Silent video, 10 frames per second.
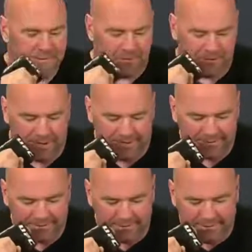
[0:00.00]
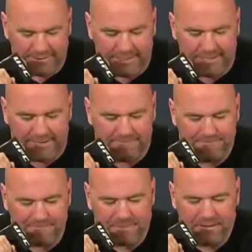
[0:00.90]
All right. The uh,
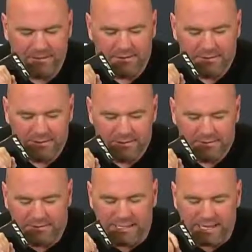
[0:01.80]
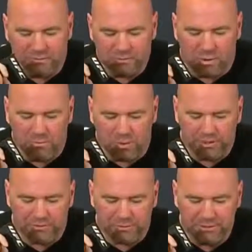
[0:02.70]
the gate was one
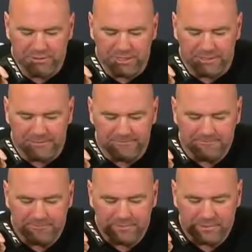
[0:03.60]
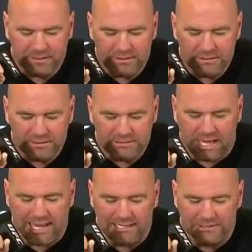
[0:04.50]
point three million dollars. It's
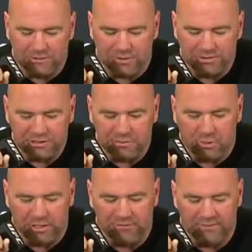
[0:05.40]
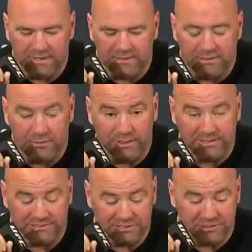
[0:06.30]
the highest-grossing sporting event in the
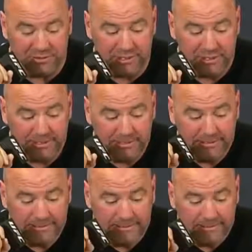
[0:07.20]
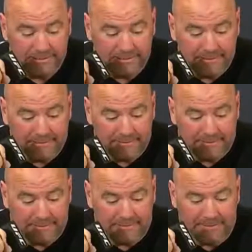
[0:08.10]
arena's history.
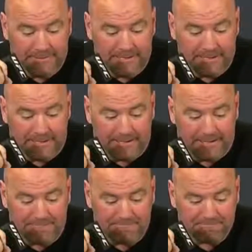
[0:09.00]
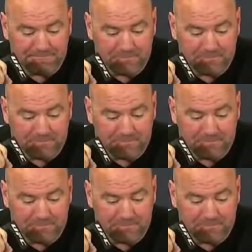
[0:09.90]
The um,